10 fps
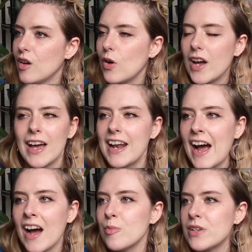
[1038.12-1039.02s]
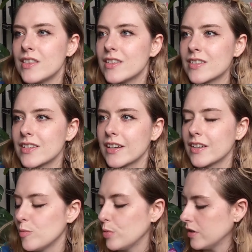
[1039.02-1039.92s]
what had happened in the
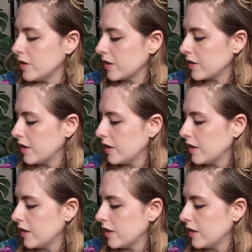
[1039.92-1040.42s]
2nd book.